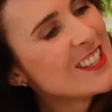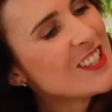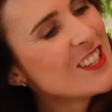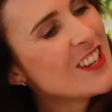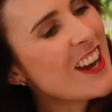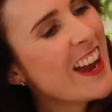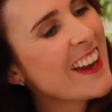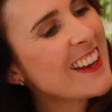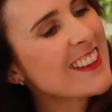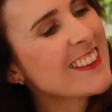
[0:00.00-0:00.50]

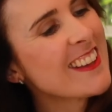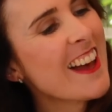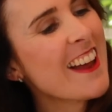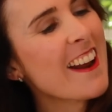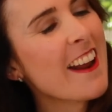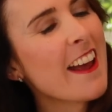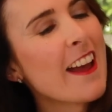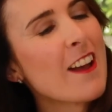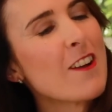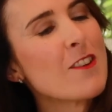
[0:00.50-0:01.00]
Check
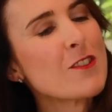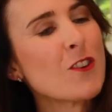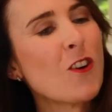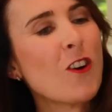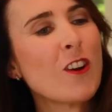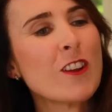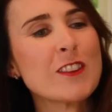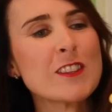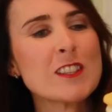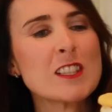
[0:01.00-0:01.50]
that out,
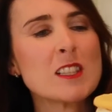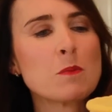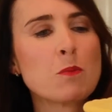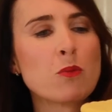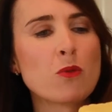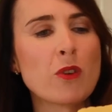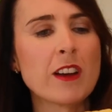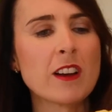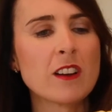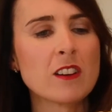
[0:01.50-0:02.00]
all of the
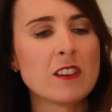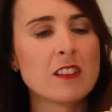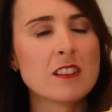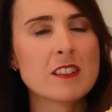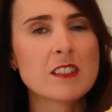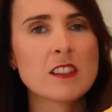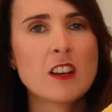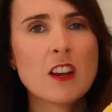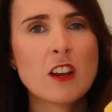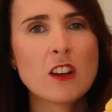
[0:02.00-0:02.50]

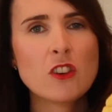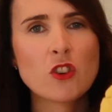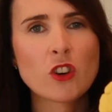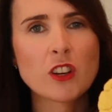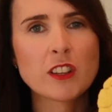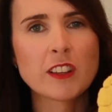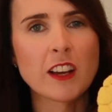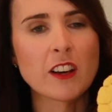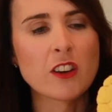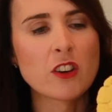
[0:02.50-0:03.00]
sprinkles.
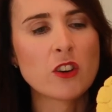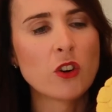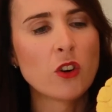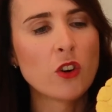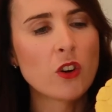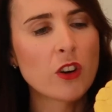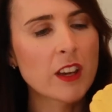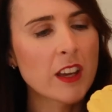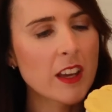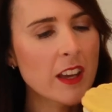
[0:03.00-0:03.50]
Look at that
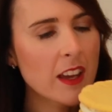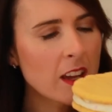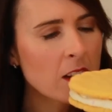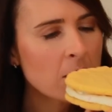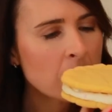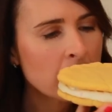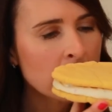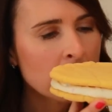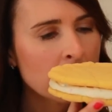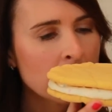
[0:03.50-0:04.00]

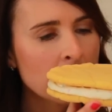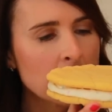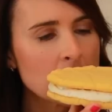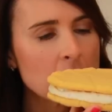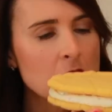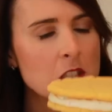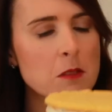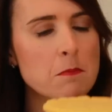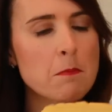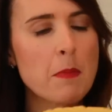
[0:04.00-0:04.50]
cookie.
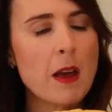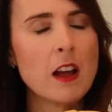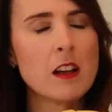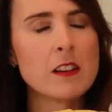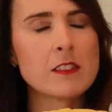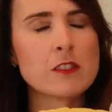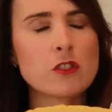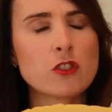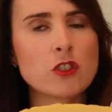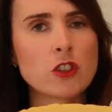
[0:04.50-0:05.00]

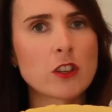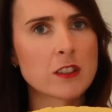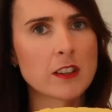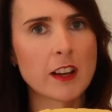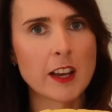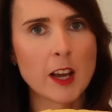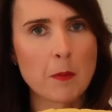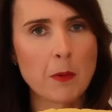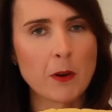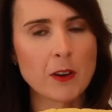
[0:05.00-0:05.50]
Smells just
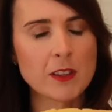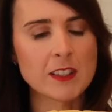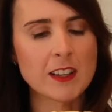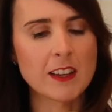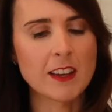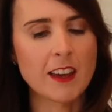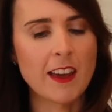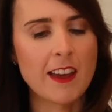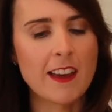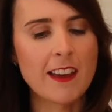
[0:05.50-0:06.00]
like a
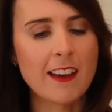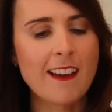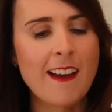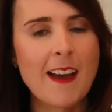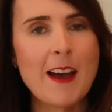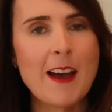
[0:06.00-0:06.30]
birthday cake.